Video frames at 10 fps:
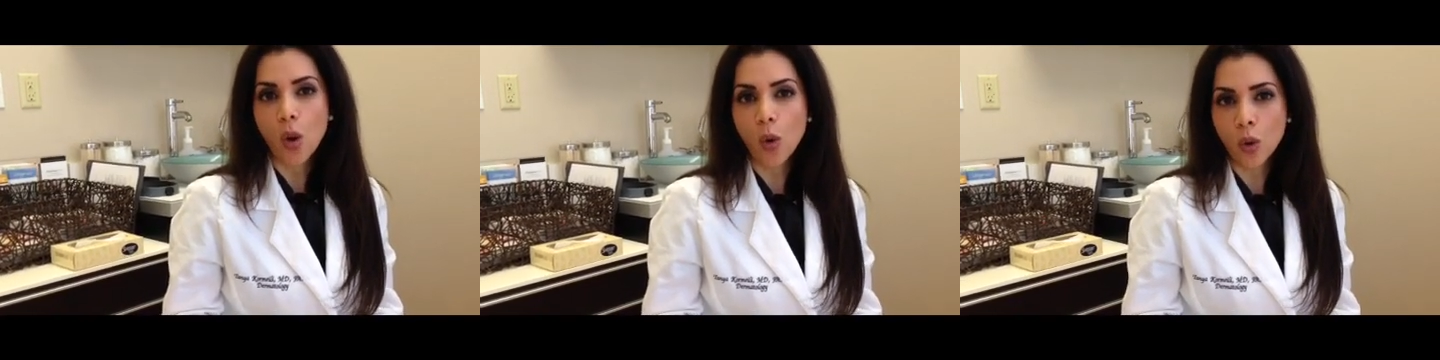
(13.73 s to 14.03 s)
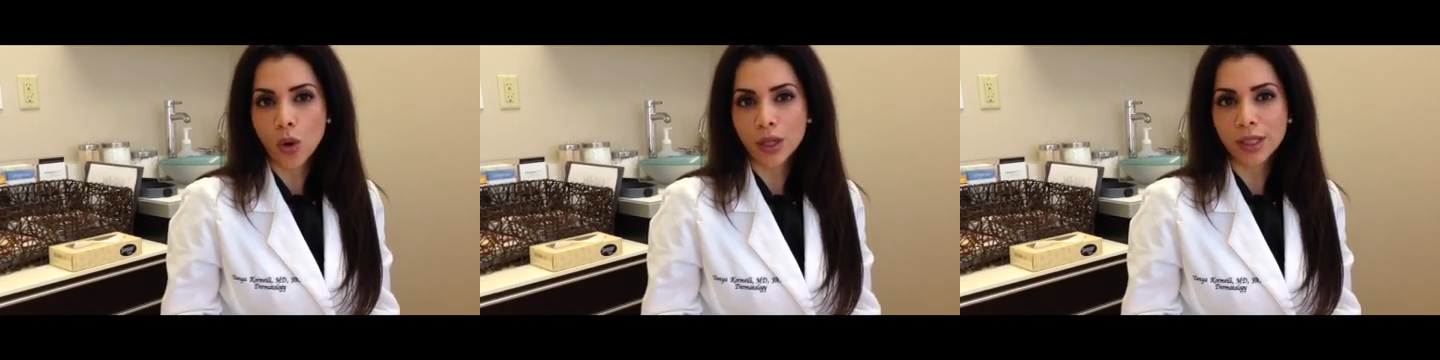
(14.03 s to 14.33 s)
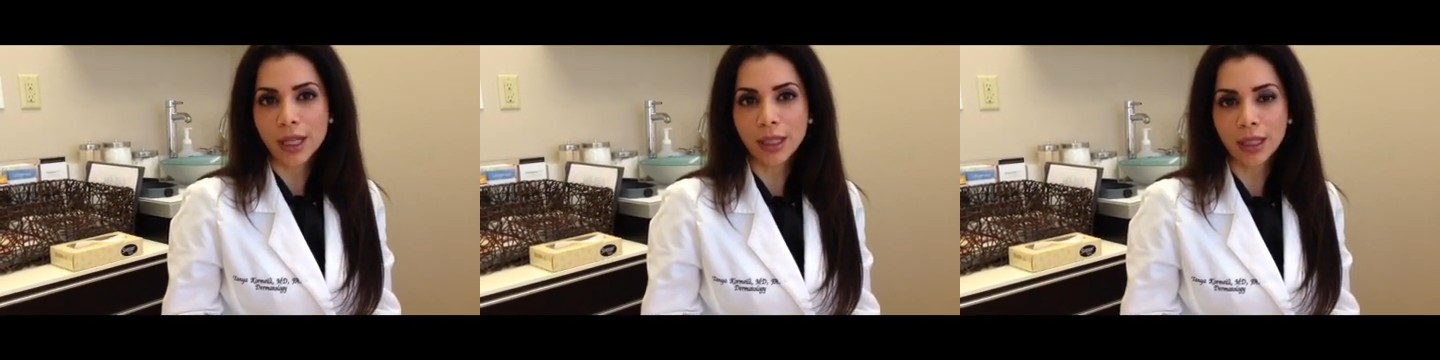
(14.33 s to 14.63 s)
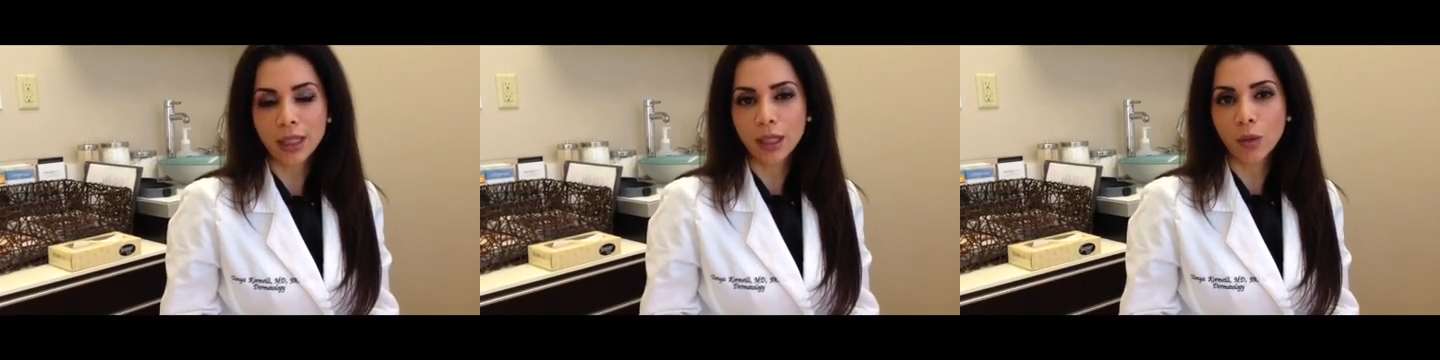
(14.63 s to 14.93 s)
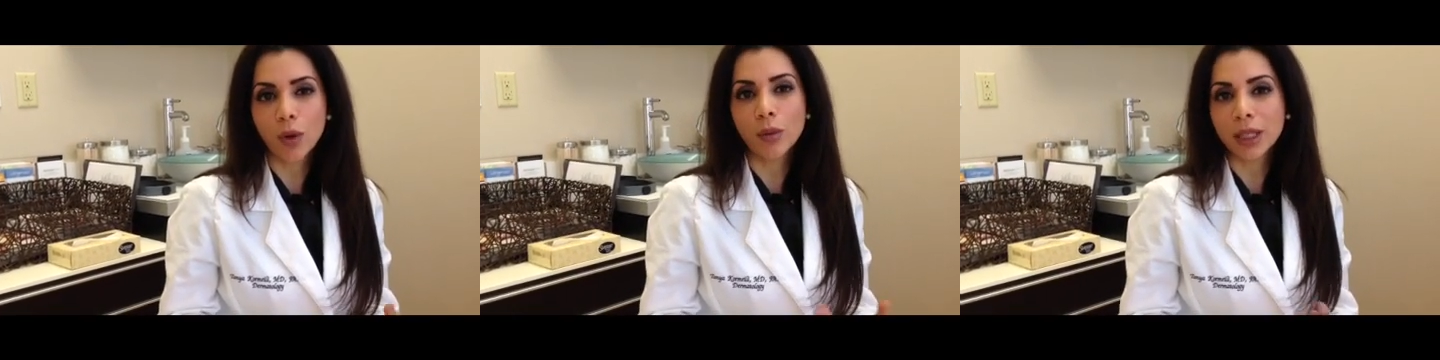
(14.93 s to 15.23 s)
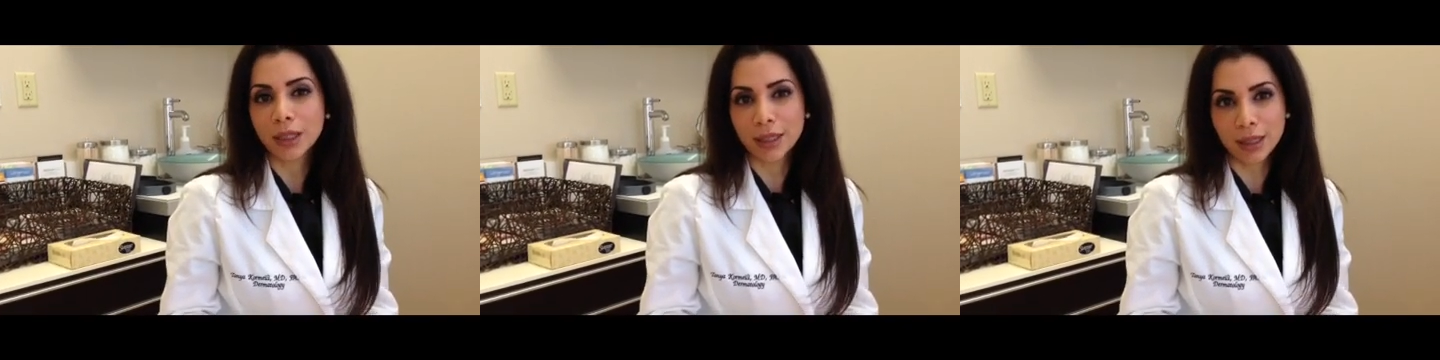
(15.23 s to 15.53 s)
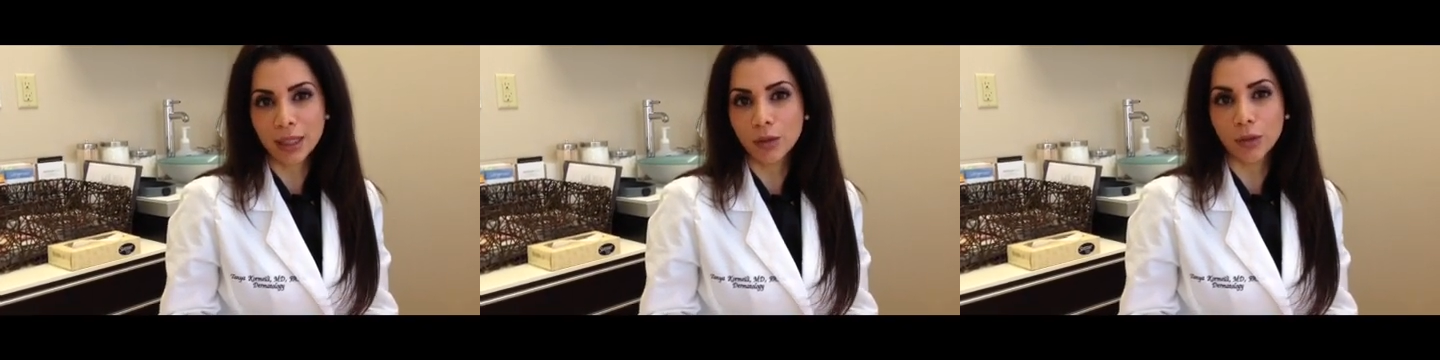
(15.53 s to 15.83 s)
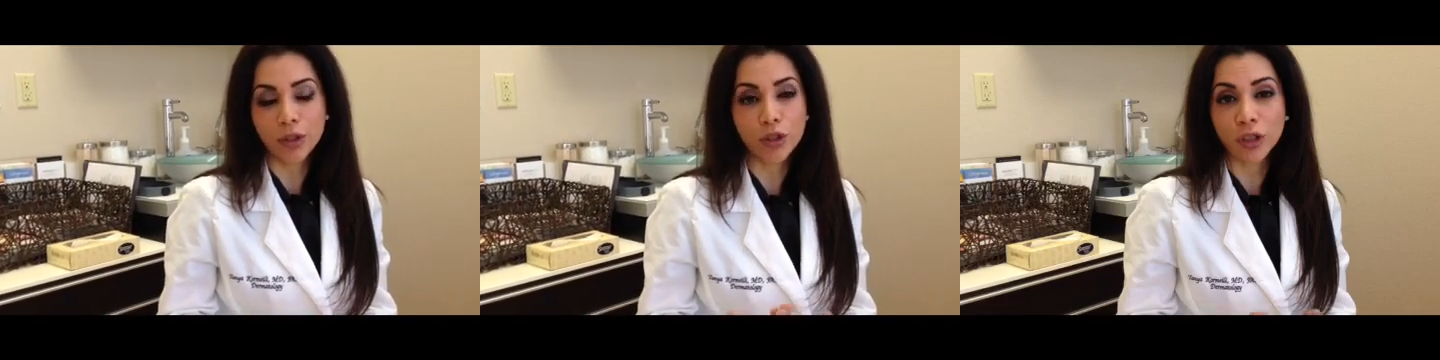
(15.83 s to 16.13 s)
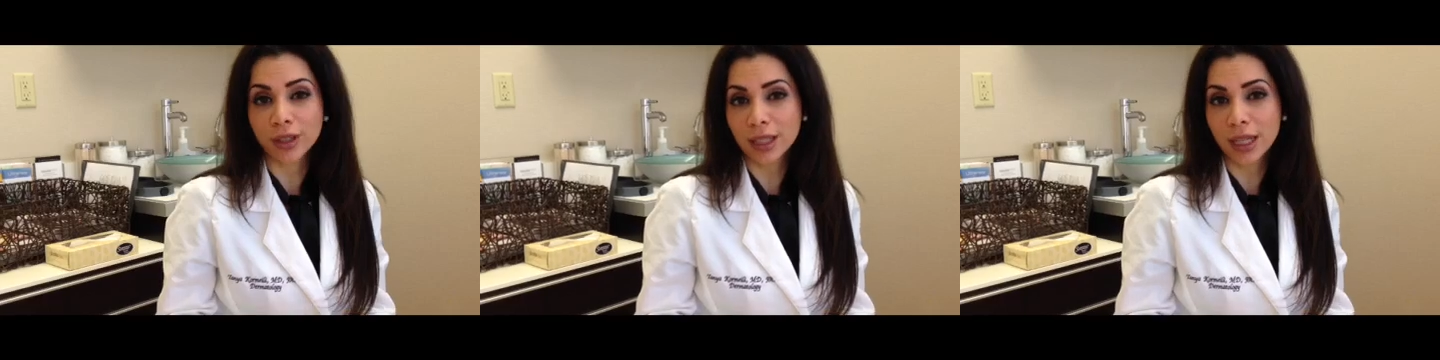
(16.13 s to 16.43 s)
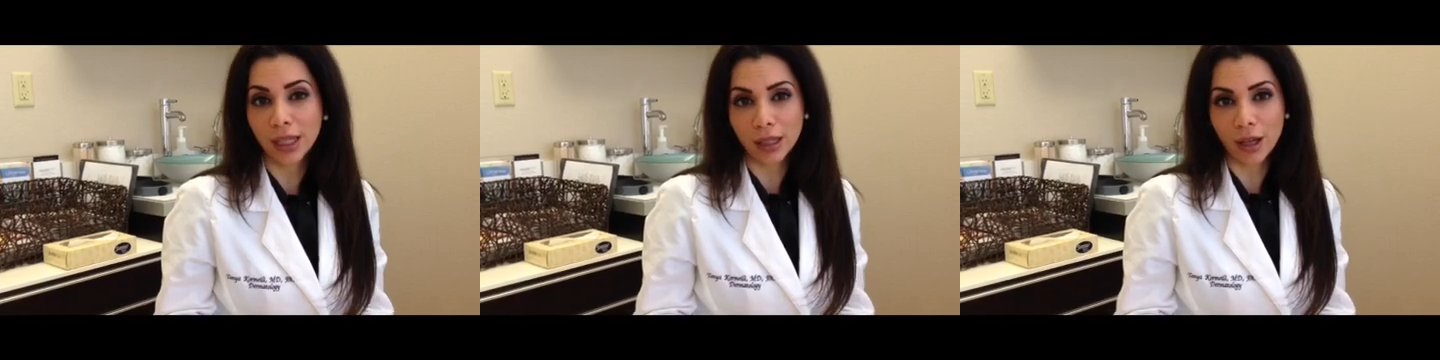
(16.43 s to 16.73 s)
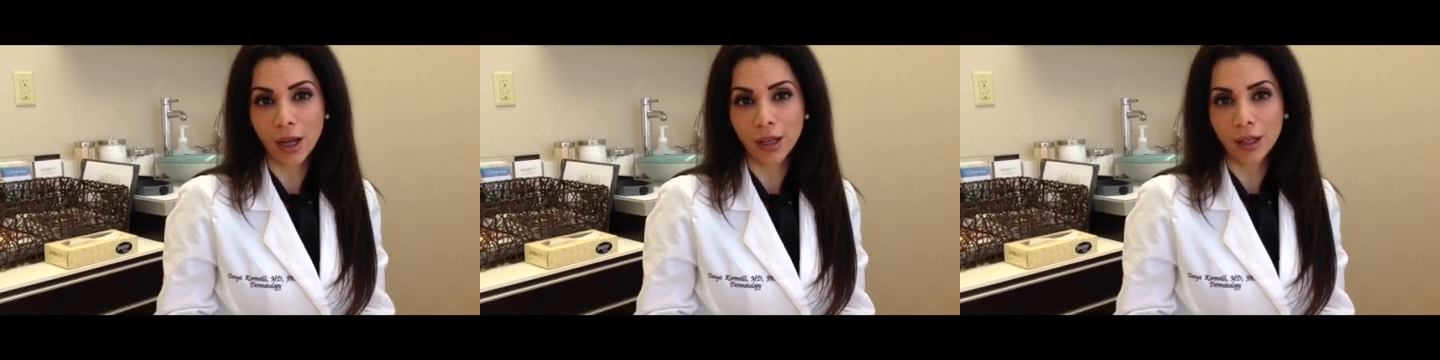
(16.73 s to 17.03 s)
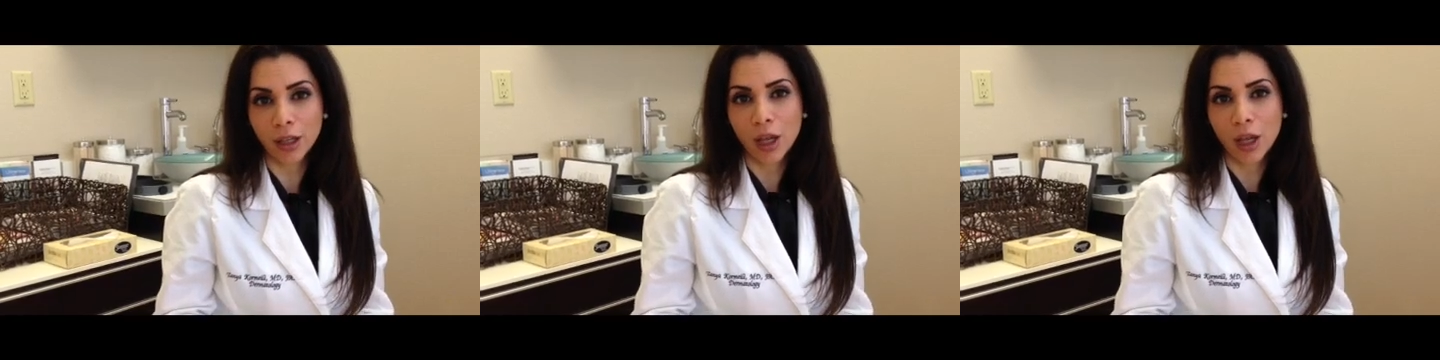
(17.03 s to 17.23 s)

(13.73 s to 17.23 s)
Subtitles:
or taking what we could see with just the naked eye.